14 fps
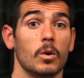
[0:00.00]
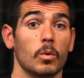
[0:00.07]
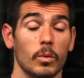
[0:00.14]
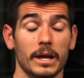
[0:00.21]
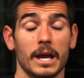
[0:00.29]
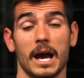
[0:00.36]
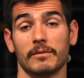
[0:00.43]

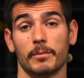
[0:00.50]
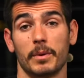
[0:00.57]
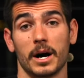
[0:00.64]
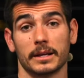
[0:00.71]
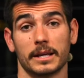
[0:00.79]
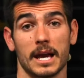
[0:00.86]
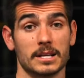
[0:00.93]
we have a
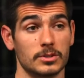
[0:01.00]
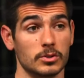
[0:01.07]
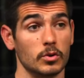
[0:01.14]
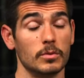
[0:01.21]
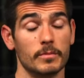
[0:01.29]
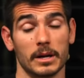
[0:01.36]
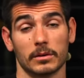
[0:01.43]
podcast
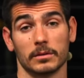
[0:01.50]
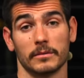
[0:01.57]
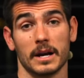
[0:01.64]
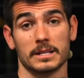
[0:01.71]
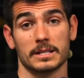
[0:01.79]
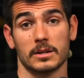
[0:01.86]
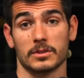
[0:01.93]
new to medical
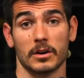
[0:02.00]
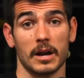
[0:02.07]
device sales.